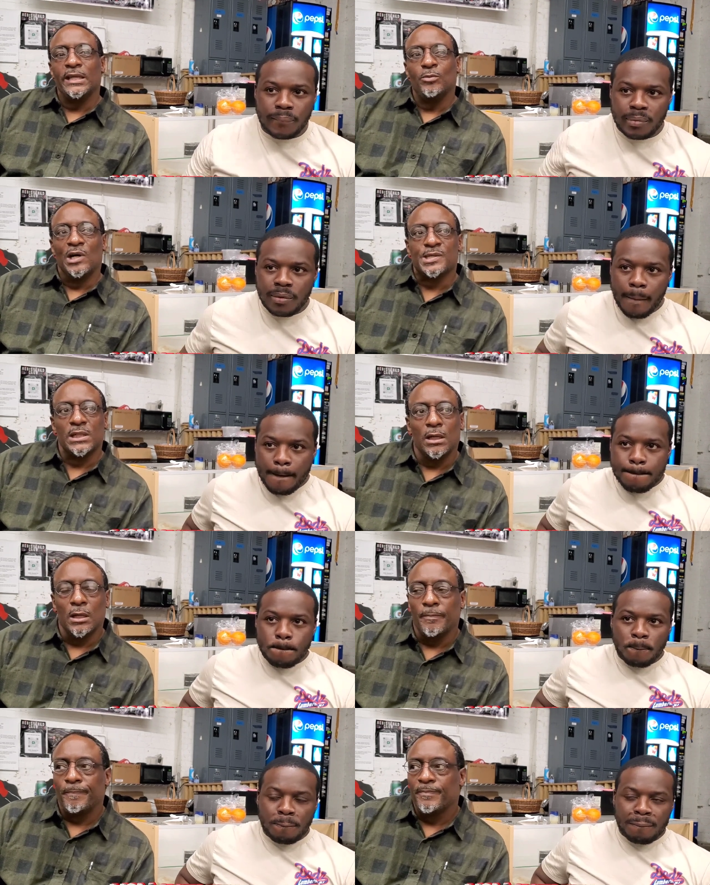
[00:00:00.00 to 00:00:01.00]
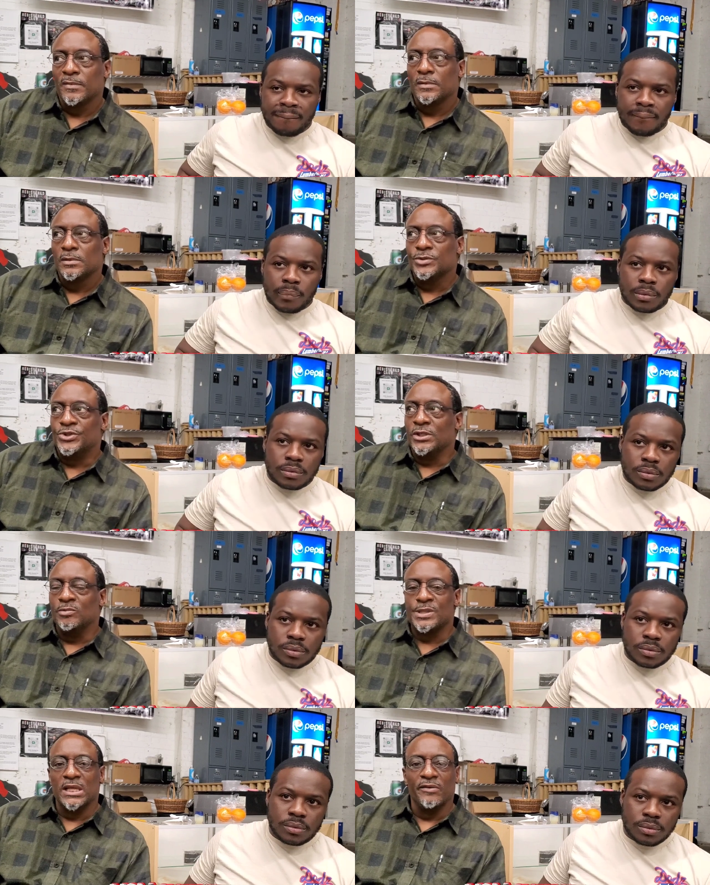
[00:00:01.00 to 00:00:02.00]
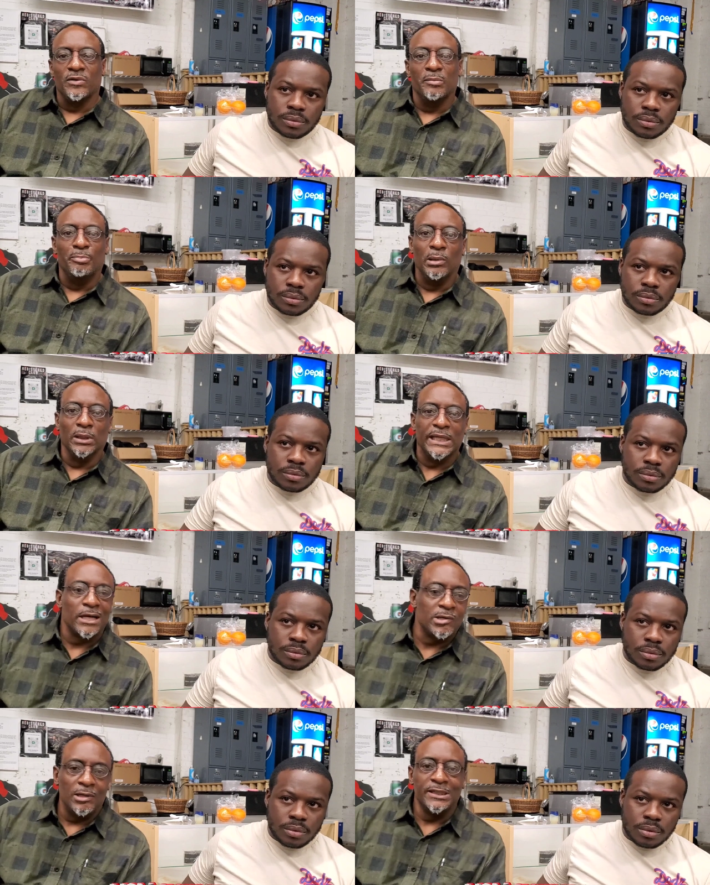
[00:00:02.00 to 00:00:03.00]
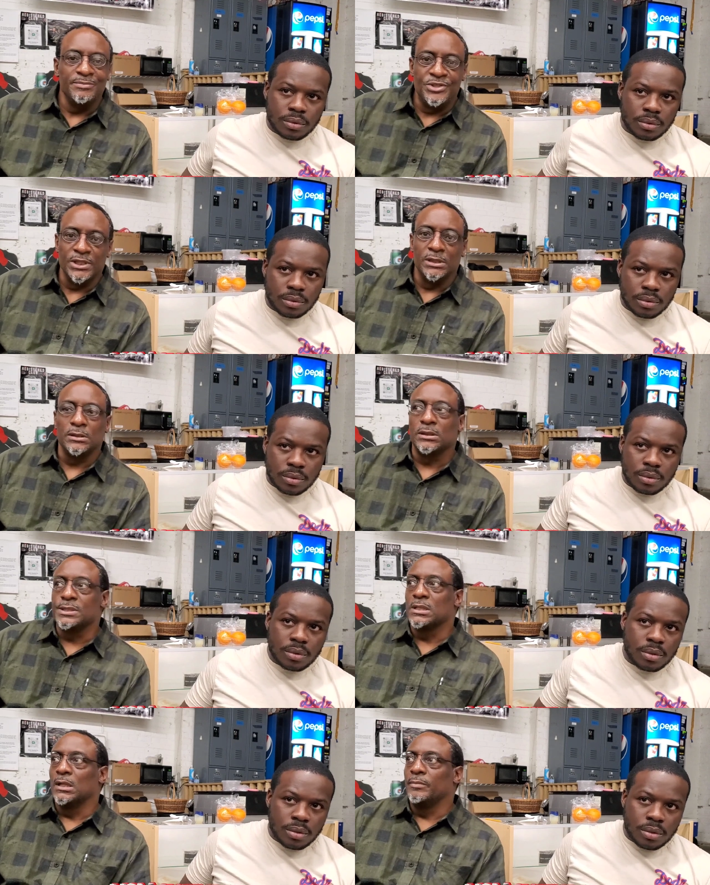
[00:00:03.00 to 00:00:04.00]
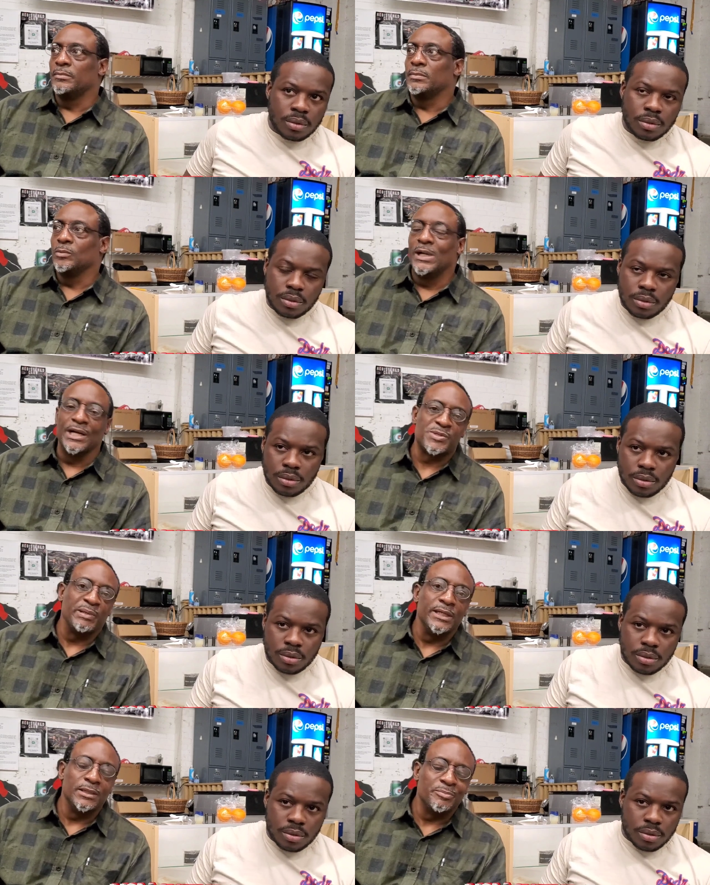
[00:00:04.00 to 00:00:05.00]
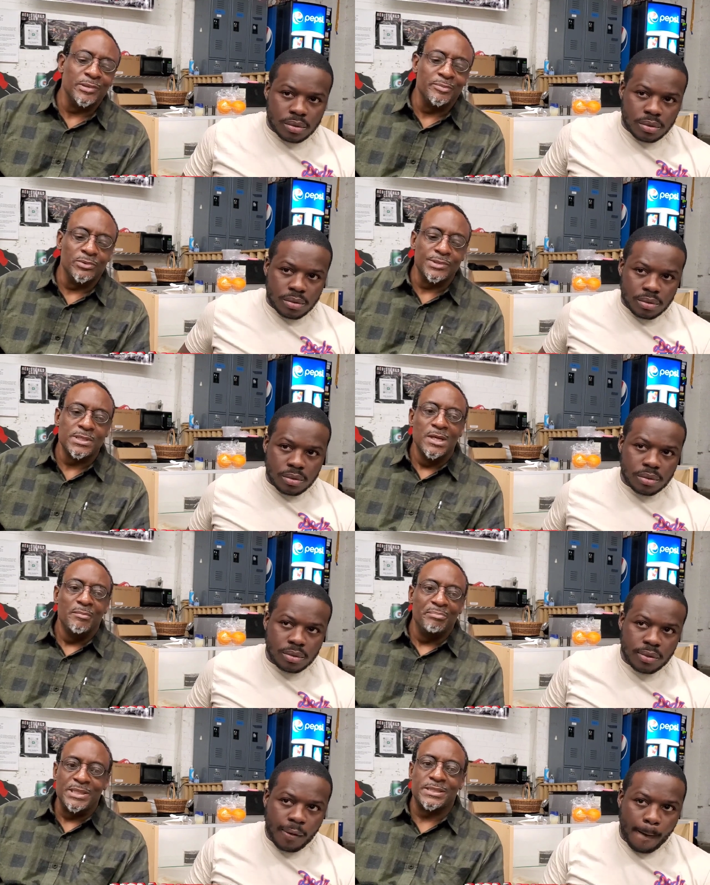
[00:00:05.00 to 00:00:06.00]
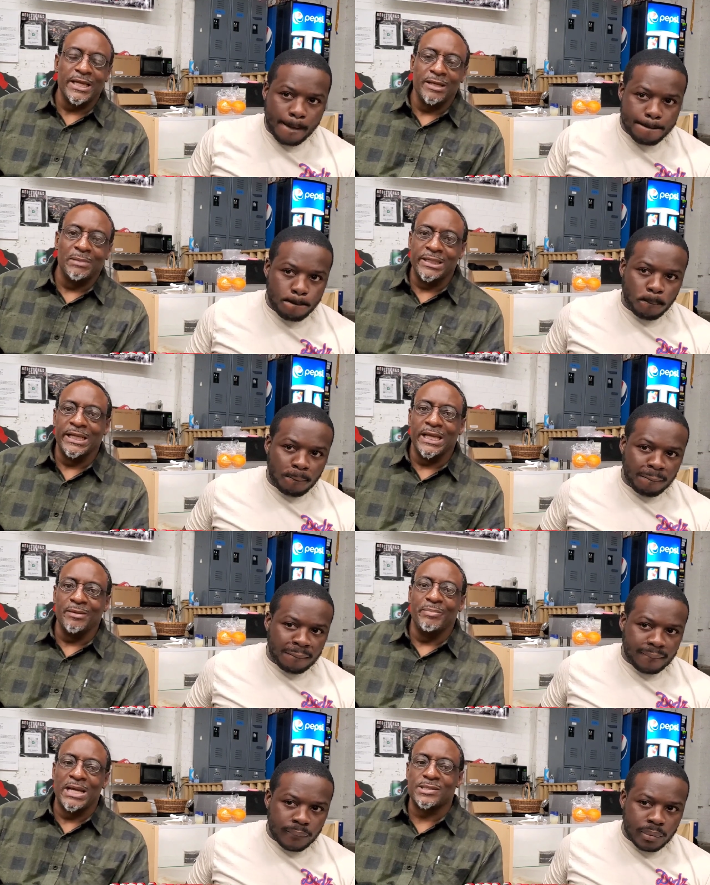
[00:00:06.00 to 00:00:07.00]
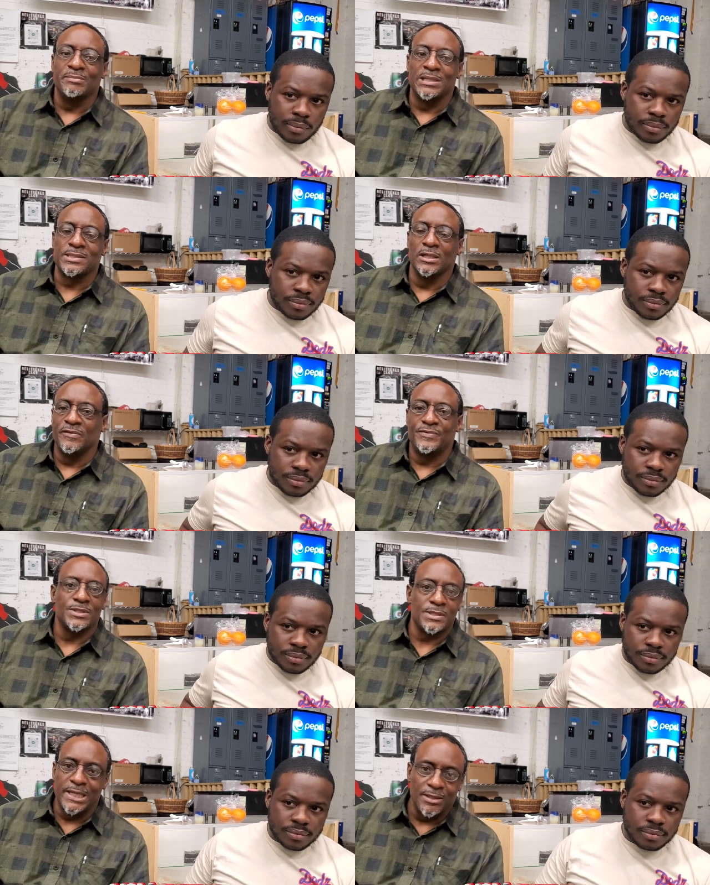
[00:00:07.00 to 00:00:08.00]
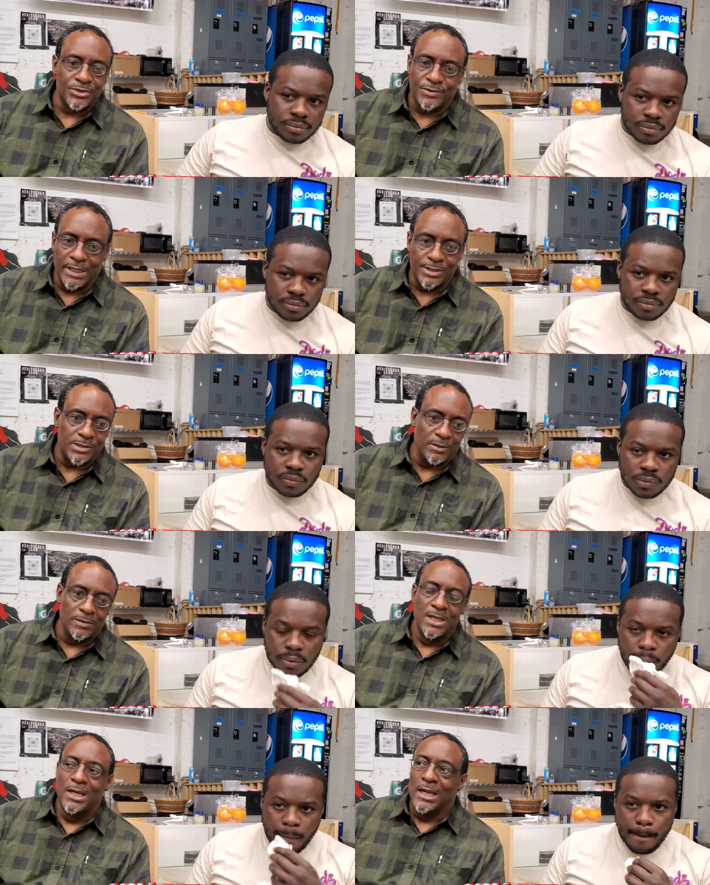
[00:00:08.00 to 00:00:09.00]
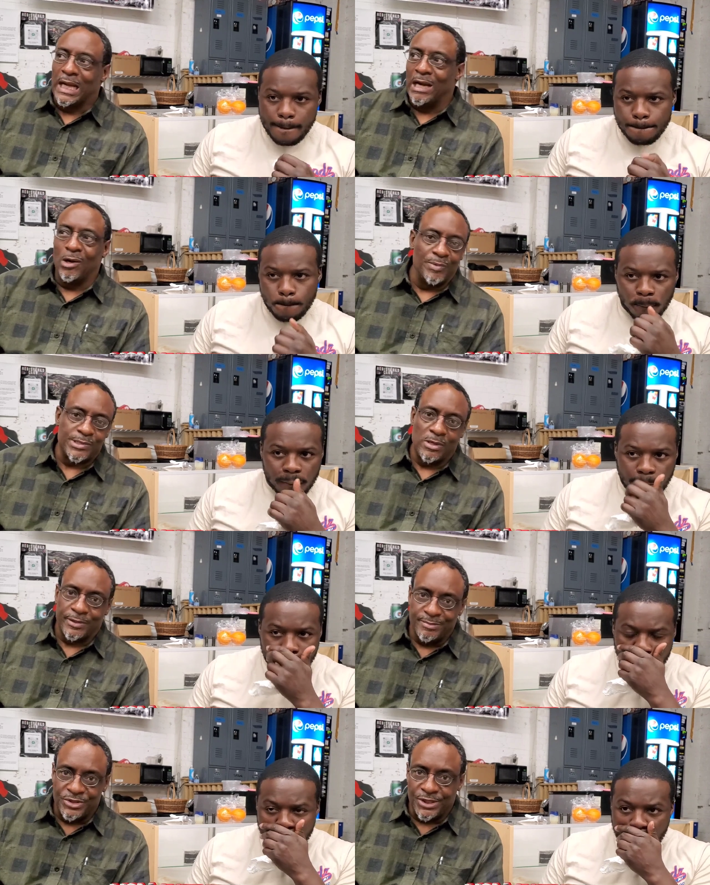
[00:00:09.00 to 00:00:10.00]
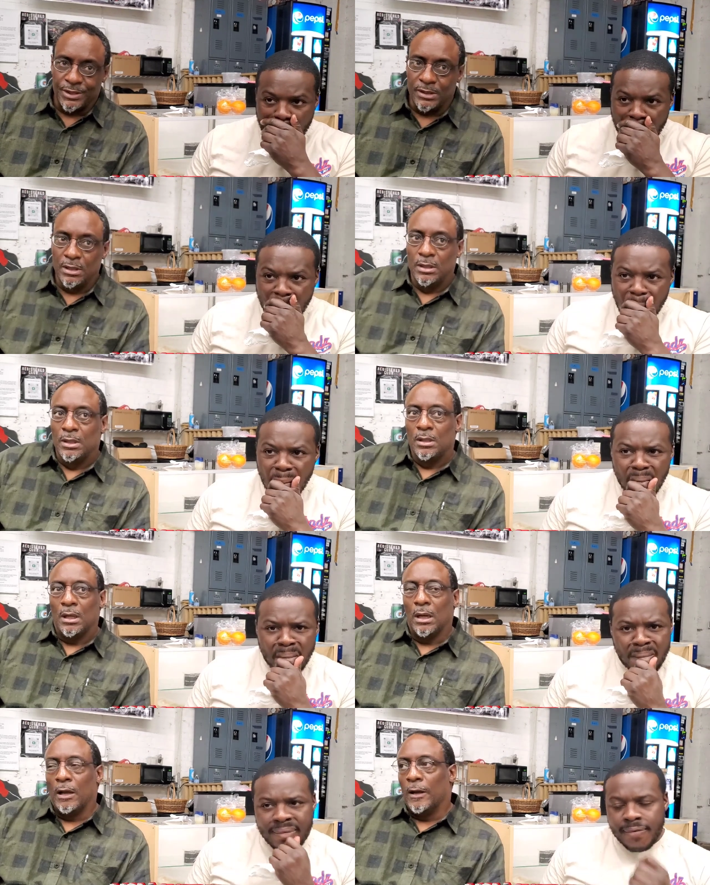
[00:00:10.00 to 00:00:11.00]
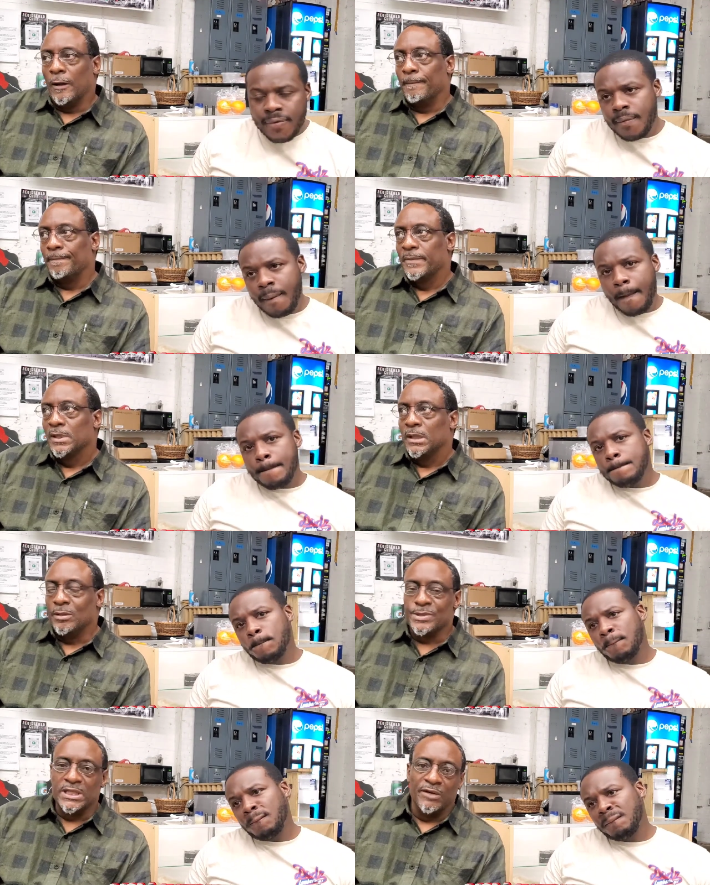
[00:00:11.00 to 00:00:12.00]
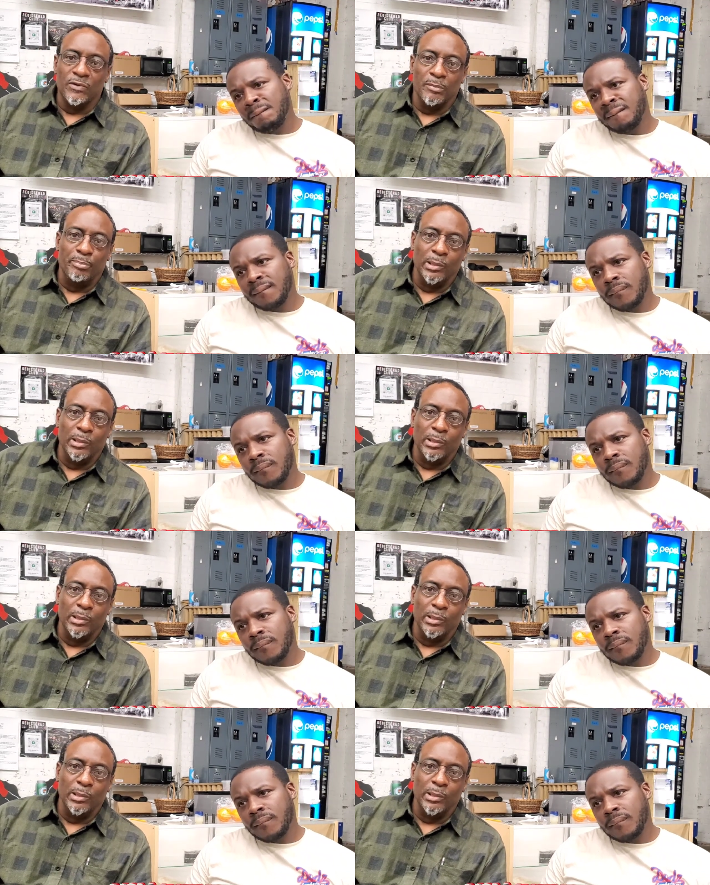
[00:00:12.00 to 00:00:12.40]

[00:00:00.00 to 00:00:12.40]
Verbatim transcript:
Speaker 1: and he wasn't a, uh, G was never a bully. I call him G because um, the way I explain it to people is me saying my name back to myself just sounds strange. So I always called him G. Mm-hmm. Um, he was never a